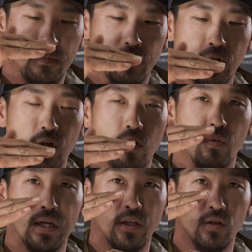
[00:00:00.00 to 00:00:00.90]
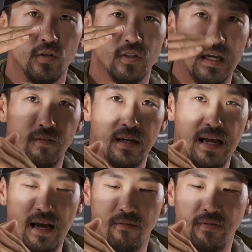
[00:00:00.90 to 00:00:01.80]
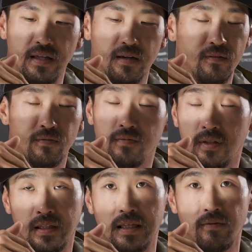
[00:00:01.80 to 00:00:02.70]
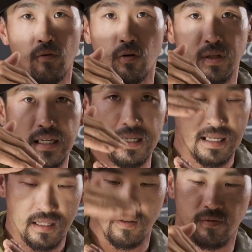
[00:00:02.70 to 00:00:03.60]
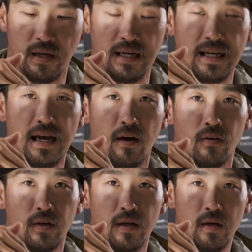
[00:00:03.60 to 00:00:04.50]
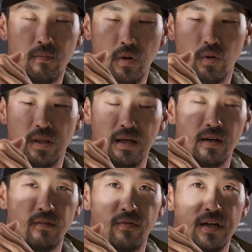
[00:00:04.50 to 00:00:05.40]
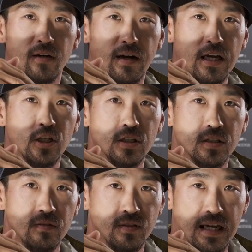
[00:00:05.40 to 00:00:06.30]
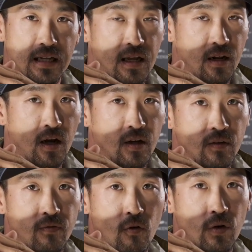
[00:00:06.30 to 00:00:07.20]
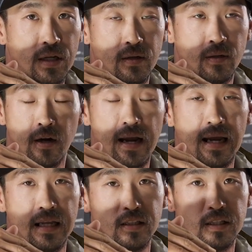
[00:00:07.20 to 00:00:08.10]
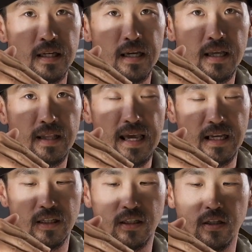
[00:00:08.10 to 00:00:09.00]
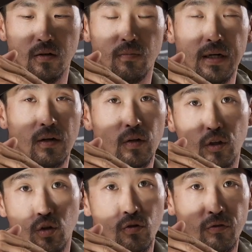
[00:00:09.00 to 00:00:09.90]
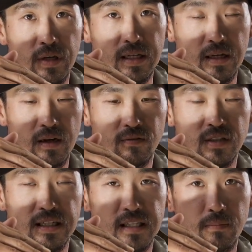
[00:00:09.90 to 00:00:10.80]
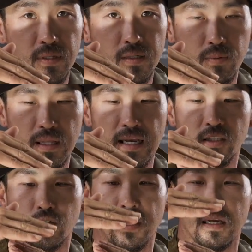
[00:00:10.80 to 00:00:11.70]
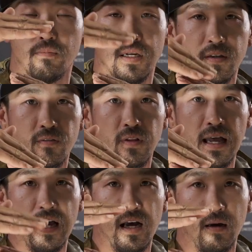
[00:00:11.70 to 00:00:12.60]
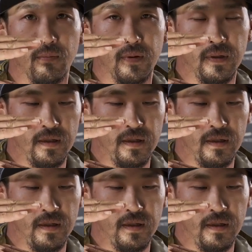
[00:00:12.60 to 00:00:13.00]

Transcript: We can use 7.5 feet of T14 and get the fly down, but with their configurations of staying at 140 grains, they can still bring only 2 feet of sink tip into play, so they can bring their fly up.